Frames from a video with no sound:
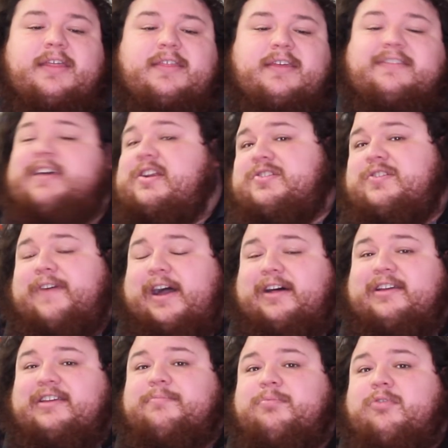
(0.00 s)
the Central
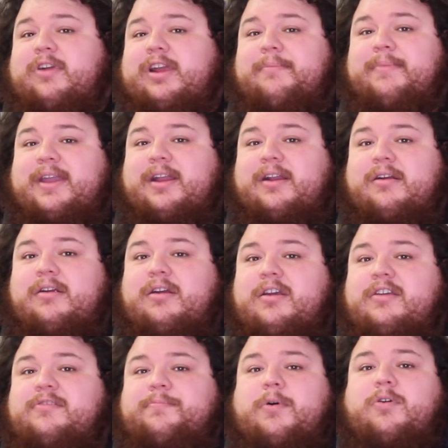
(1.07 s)
Valley's premier
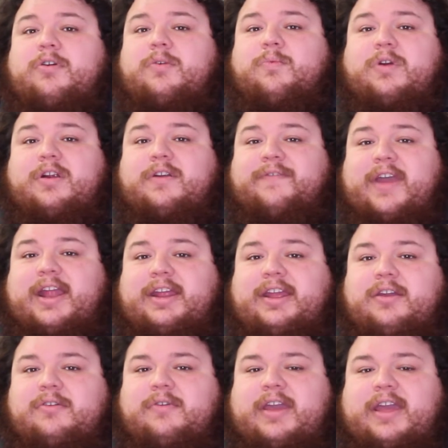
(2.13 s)
spoken word
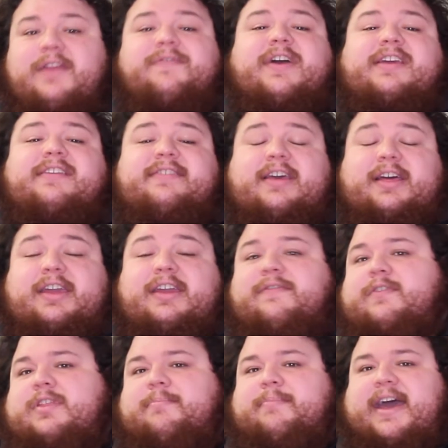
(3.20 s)
venue in Visalia
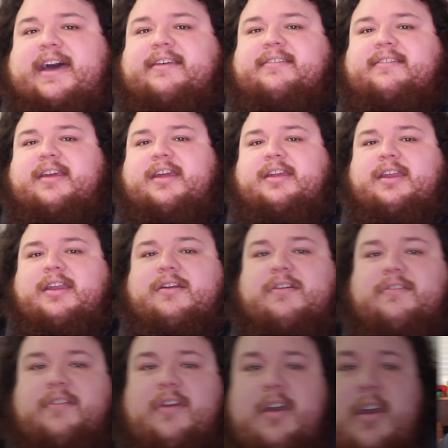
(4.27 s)
for the past 10 years.